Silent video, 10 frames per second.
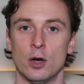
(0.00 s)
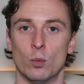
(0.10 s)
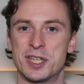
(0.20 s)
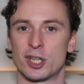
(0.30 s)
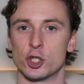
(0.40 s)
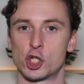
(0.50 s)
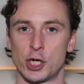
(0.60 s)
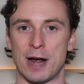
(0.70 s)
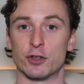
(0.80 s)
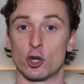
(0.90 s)
Whittaker should
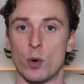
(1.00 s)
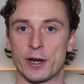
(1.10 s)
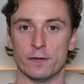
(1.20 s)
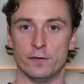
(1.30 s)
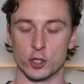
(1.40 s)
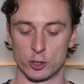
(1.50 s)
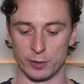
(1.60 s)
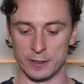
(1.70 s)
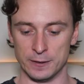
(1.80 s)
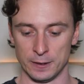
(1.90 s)
have the quicker foot
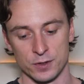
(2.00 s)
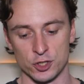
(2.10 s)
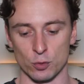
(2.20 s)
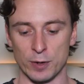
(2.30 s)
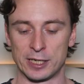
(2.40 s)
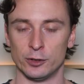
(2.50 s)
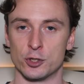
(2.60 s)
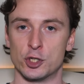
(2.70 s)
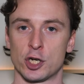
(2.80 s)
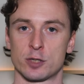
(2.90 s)
speed. So making those
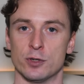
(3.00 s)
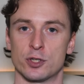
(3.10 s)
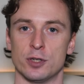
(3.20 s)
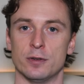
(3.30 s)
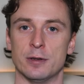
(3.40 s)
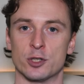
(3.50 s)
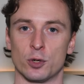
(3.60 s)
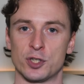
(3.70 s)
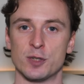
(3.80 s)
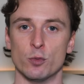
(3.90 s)
adjustments, as
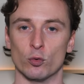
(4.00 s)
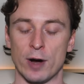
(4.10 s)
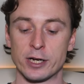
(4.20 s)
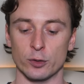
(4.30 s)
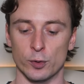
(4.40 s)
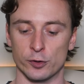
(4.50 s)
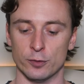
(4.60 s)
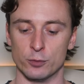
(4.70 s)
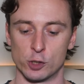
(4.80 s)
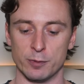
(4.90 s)
long as he's more regular with
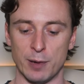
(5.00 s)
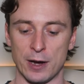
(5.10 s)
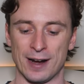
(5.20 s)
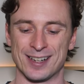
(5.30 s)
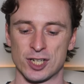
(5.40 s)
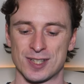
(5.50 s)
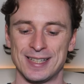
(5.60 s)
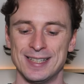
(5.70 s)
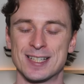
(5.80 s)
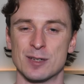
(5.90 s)
them, should be better. And I just think
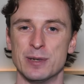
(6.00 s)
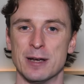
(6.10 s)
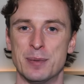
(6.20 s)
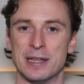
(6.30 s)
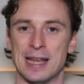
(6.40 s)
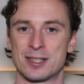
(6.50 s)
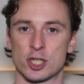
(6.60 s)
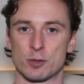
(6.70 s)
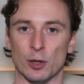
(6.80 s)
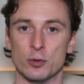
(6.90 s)
he needs to be a bit less
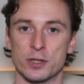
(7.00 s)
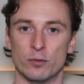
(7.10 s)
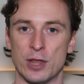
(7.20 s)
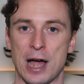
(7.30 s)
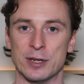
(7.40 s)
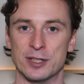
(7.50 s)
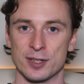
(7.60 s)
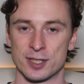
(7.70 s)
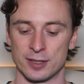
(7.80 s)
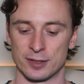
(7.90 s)
explosive with how he
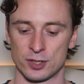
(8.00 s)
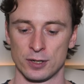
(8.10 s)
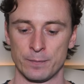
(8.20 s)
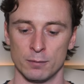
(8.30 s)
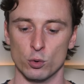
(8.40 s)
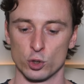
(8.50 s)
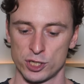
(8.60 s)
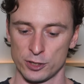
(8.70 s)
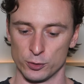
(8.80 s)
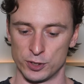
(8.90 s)
does things. More
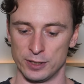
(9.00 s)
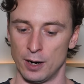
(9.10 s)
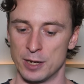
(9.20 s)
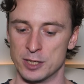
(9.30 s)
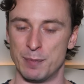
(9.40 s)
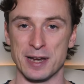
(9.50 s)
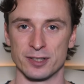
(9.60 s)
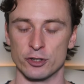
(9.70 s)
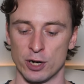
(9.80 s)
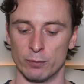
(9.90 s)
subtlety is
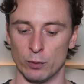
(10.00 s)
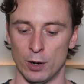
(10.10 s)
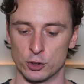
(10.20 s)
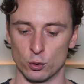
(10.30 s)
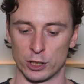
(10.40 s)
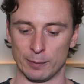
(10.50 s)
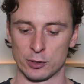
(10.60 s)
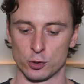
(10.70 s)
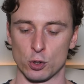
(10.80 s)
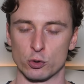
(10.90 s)
basically generally what I'm talking about.
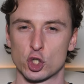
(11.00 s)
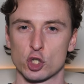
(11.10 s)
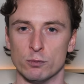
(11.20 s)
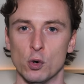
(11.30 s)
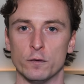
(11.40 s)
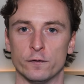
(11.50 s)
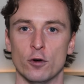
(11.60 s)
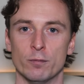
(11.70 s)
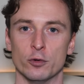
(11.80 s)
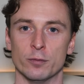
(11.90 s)
So those small
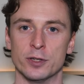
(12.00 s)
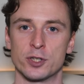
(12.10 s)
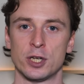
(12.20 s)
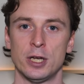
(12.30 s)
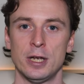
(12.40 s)
foot movements,